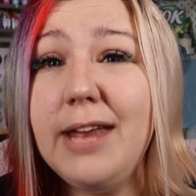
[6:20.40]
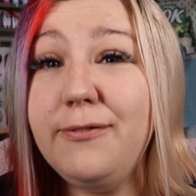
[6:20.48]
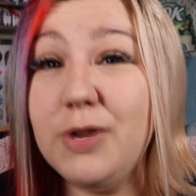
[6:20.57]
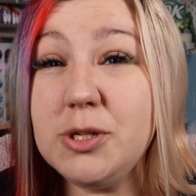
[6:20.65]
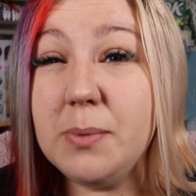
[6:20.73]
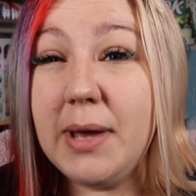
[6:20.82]

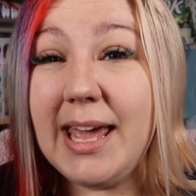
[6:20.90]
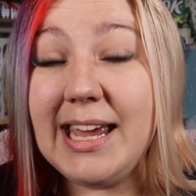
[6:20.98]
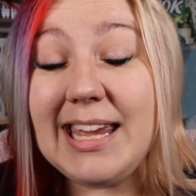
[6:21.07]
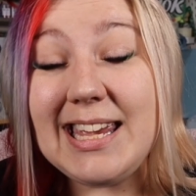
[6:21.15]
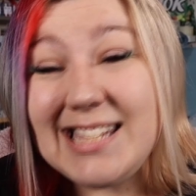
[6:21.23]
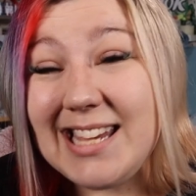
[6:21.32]
Infusible ink
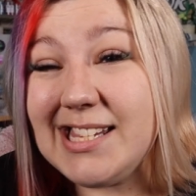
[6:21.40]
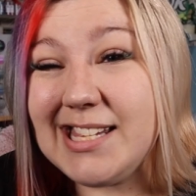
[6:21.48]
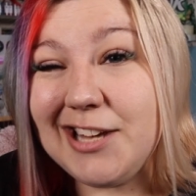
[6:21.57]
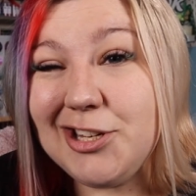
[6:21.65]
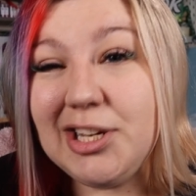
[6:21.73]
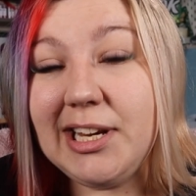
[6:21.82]
is
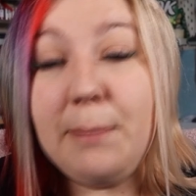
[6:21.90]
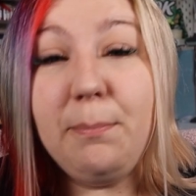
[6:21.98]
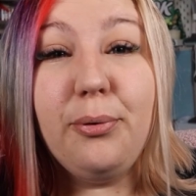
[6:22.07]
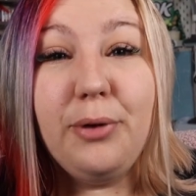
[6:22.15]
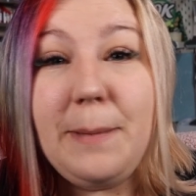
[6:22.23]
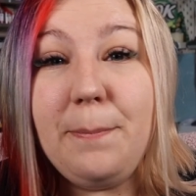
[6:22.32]
essentially
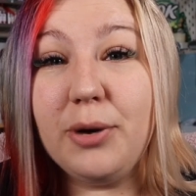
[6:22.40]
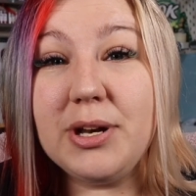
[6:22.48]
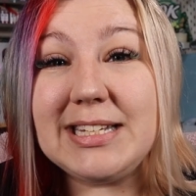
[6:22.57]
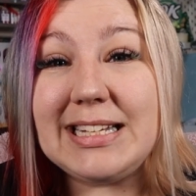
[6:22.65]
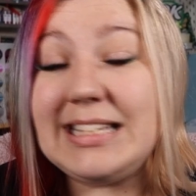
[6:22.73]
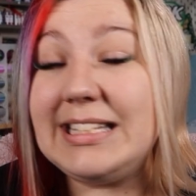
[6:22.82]

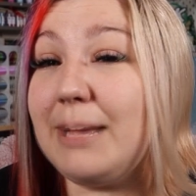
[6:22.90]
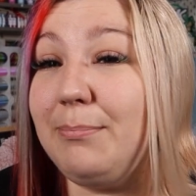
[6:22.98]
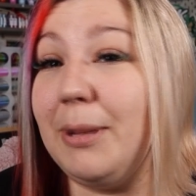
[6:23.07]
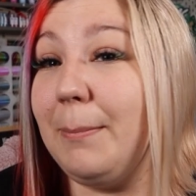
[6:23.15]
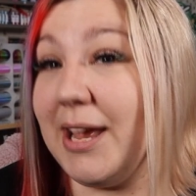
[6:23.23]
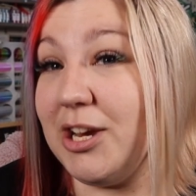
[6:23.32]
pre-printed
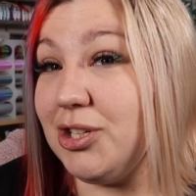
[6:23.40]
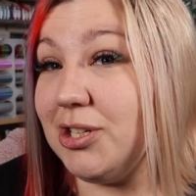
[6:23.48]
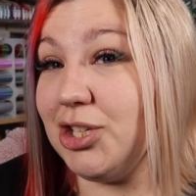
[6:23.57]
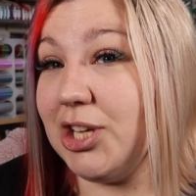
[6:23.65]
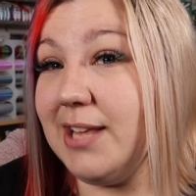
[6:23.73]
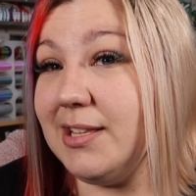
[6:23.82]
sublimation
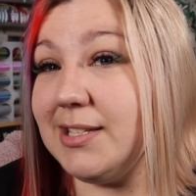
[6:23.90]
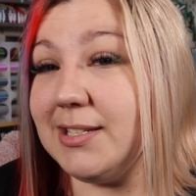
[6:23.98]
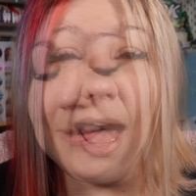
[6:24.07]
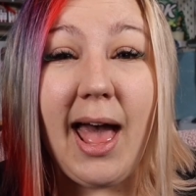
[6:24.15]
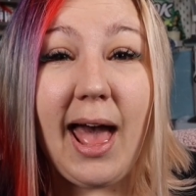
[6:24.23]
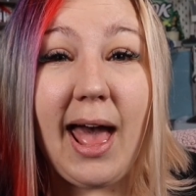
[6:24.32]

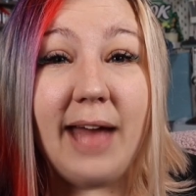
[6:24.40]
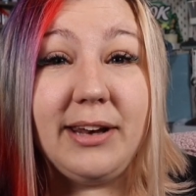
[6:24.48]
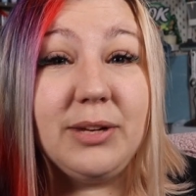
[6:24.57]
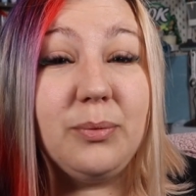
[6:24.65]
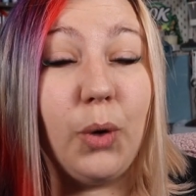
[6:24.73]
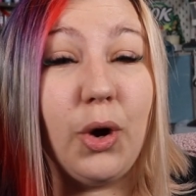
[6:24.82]
sheets and
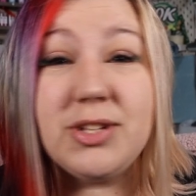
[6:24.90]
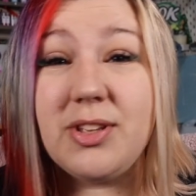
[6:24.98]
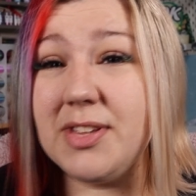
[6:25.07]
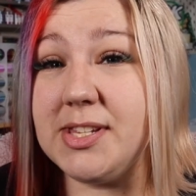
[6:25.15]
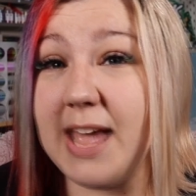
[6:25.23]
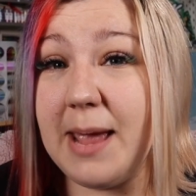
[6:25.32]
it works on
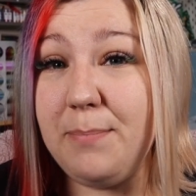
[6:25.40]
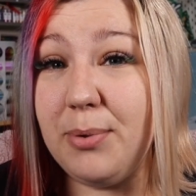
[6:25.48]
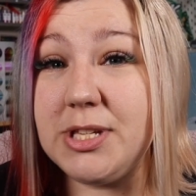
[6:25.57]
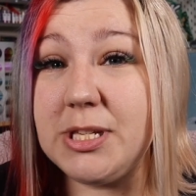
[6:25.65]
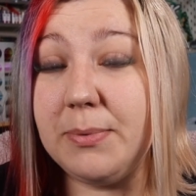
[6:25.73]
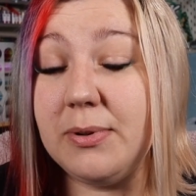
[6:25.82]
the same
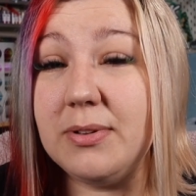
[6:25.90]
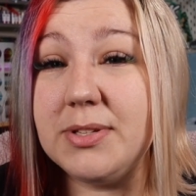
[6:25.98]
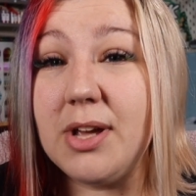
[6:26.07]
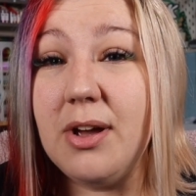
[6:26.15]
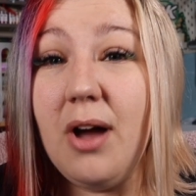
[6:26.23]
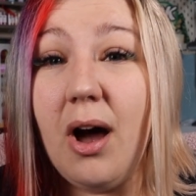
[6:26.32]

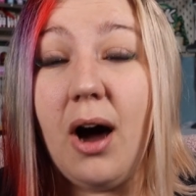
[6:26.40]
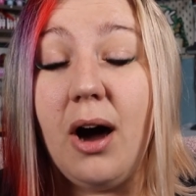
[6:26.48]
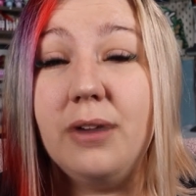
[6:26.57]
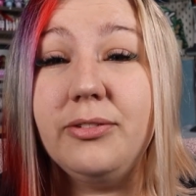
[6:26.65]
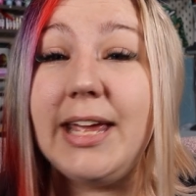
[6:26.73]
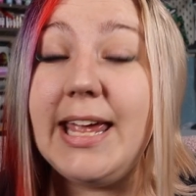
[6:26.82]
principles
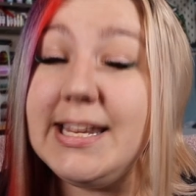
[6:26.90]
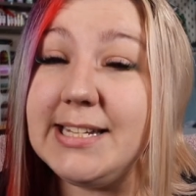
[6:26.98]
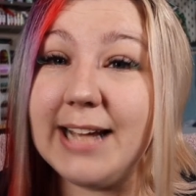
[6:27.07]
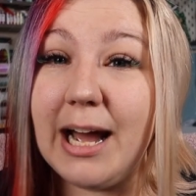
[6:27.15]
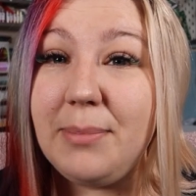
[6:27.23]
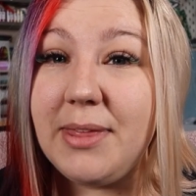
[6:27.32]
of
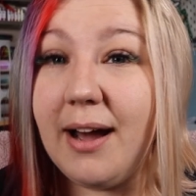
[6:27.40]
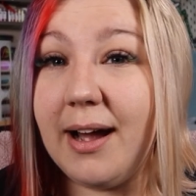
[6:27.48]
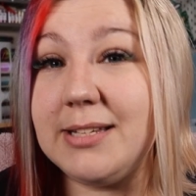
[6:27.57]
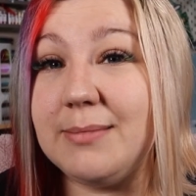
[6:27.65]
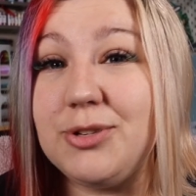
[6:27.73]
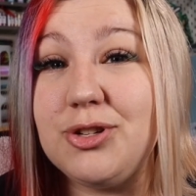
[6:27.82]
heating up the
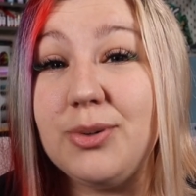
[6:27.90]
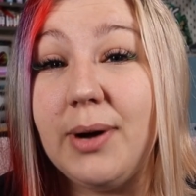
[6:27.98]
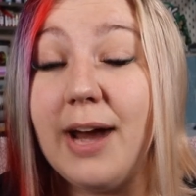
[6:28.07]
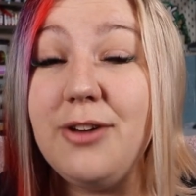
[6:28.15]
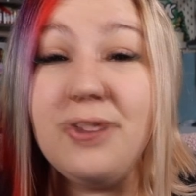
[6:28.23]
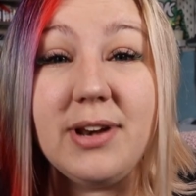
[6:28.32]
item to
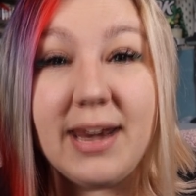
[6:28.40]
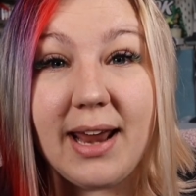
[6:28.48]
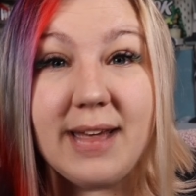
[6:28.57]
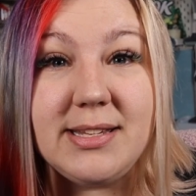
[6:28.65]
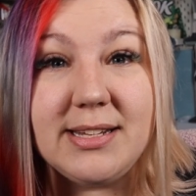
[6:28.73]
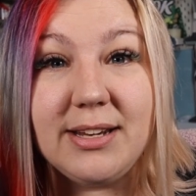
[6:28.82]

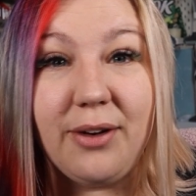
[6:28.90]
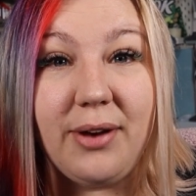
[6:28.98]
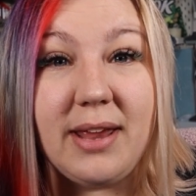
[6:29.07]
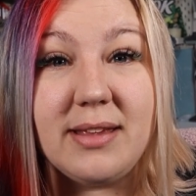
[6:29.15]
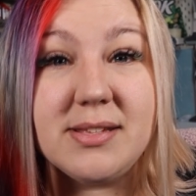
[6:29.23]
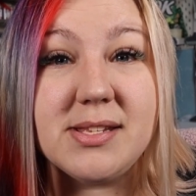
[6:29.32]
190
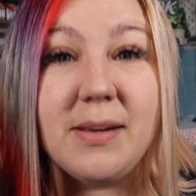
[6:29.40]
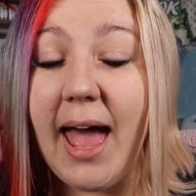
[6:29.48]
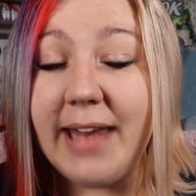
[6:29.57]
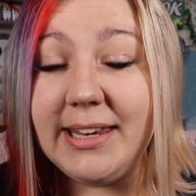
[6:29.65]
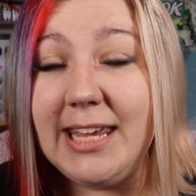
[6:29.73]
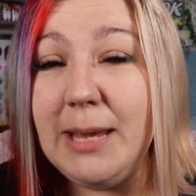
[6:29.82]
degrees
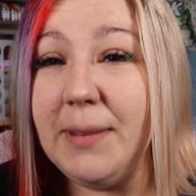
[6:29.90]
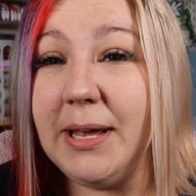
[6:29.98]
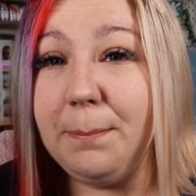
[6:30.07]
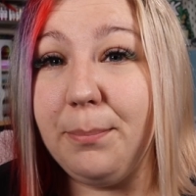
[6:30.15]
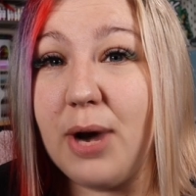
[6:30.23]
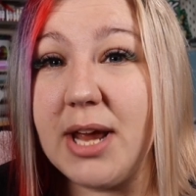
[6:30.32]
and keeping
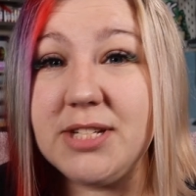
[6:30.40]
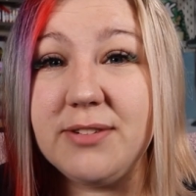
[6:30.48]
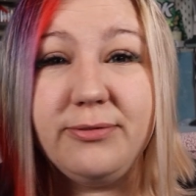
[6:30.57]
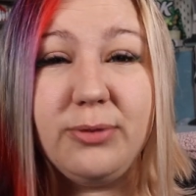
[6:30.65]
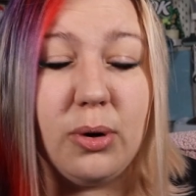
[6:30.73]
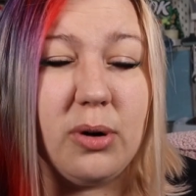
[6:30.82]
it pressed
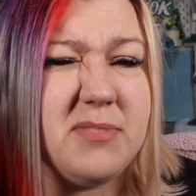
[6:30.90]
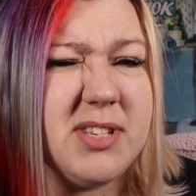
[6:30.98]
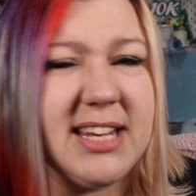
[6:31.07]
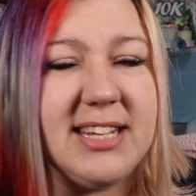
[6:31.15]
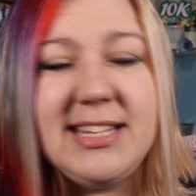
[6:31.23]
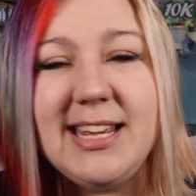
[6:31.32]
for
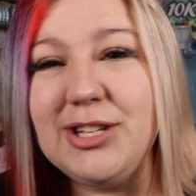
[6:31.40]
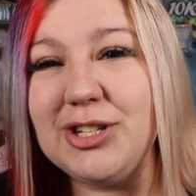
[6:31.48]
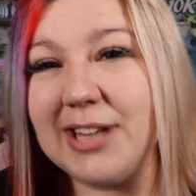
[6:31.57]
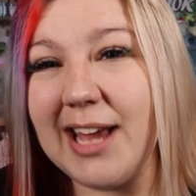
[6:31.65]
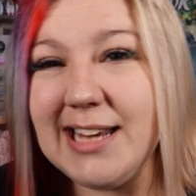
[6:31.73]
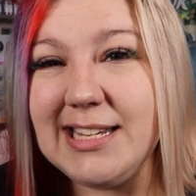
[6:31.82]
60 to
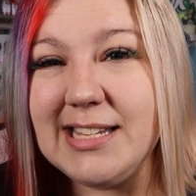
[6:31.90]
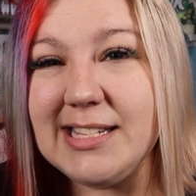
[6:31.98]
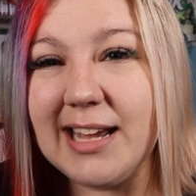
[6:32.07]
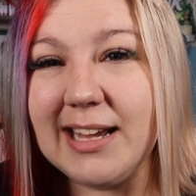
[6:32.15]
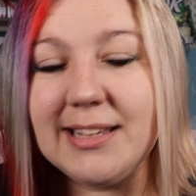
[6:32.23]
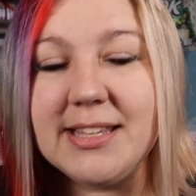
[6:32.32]
90
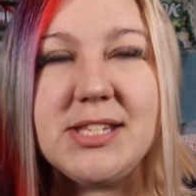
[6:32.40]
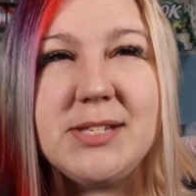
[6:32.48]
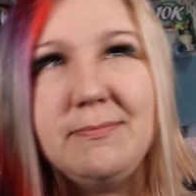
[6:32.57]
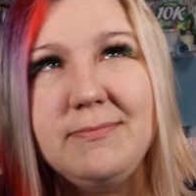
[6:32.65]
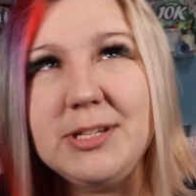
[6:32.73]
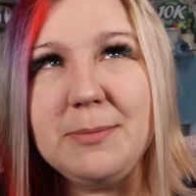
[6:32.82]

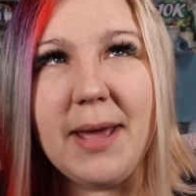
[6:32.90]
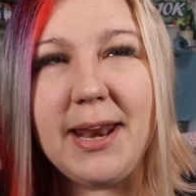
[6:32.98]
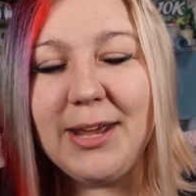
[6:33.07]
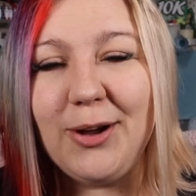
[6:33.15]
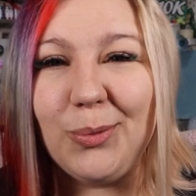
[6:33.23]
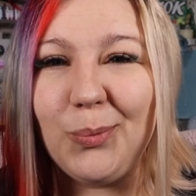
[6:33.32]
seconds,
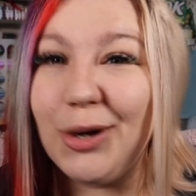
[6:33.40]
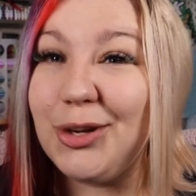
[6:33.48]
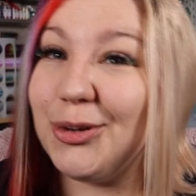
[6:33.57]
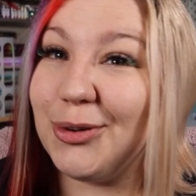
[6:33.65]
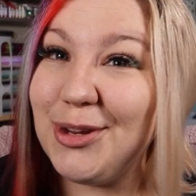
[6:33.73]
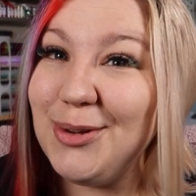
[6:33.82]
depending on
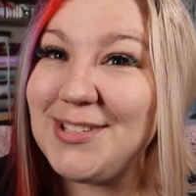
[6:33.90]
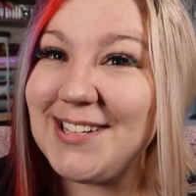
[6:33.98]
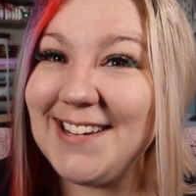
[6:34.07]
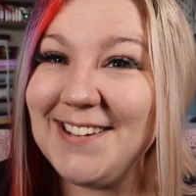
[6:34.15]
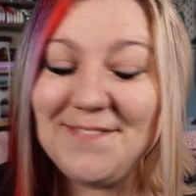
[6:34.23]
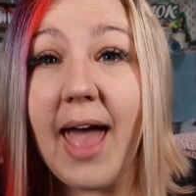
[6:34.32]
what you're using,